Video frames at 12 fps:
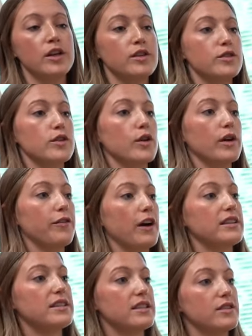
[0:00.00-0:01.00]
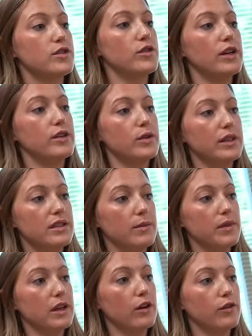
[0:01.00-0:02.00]
So if I see a student doing
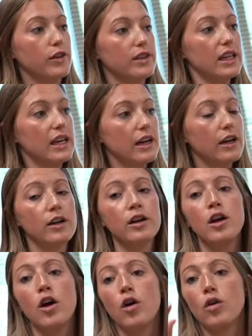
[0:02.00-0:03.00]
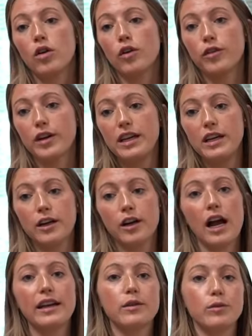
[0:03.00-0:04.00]
something over there or over here,
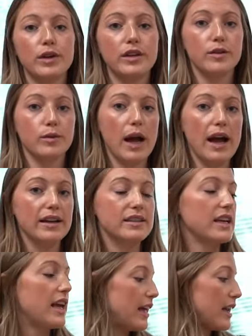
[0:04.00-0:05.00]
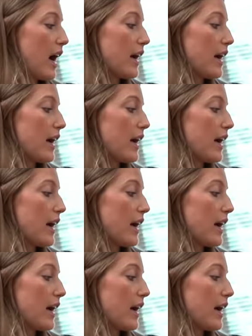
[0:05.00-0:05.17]
I can redirect and